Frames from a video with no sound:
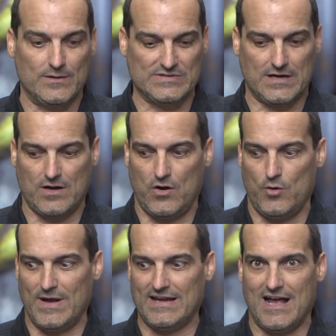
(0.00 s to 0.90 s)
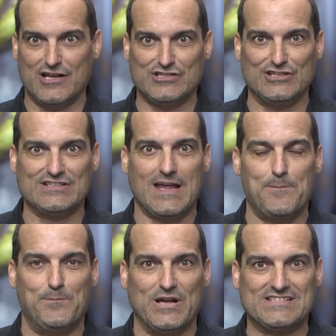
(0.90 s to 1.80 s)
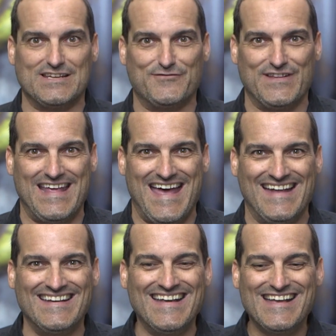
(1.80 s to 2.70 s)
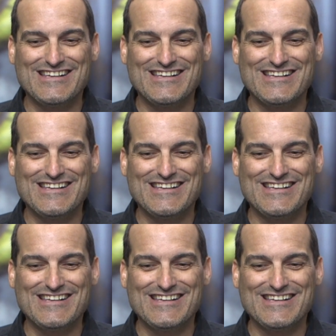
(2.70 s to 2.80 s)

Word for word: And I was like, oh my gosh, I just got busted for that.